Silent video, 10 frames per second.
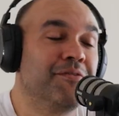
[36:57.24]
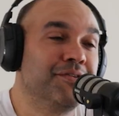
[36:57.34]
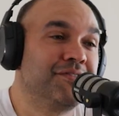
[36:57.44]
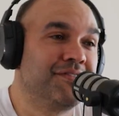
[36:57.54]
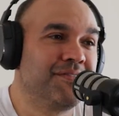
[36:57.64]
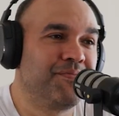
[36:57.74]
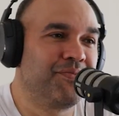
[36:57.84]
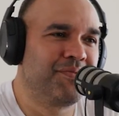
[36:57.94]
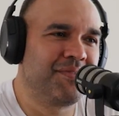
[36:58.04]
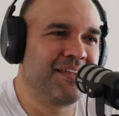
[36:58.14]
was
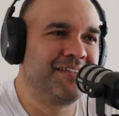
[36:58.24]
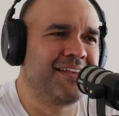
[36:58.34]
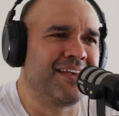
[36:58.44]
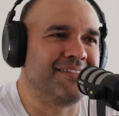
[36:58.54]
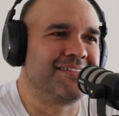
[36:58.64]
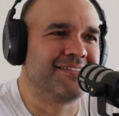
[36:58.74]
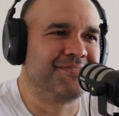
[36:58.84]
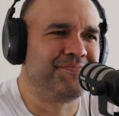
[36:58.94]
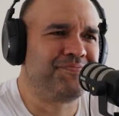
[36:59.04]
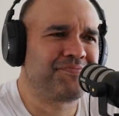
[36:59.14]
intense.
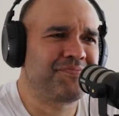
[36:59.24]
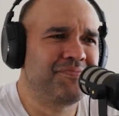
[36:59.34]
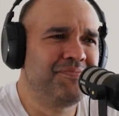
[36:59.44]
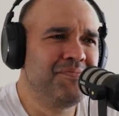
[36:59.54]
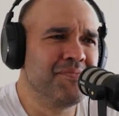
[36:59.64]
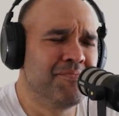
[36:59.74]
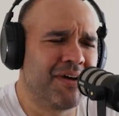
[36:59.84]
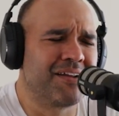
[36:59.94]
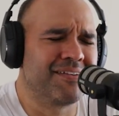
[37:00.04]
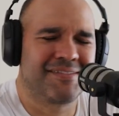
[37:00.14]

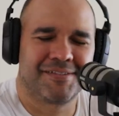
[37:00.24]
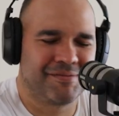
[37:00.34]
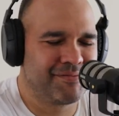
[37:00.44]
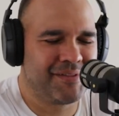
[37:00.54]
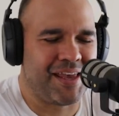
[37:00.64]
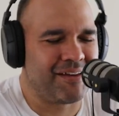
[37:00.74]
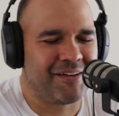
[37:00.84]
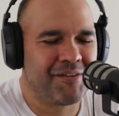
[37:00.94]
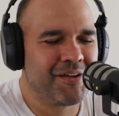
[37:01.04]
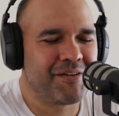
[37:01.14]
But
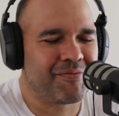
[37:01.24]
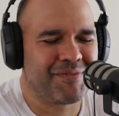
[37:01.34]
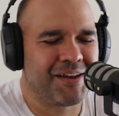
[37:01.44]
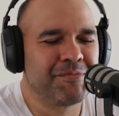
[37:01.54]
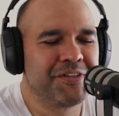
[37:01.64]
I know I'm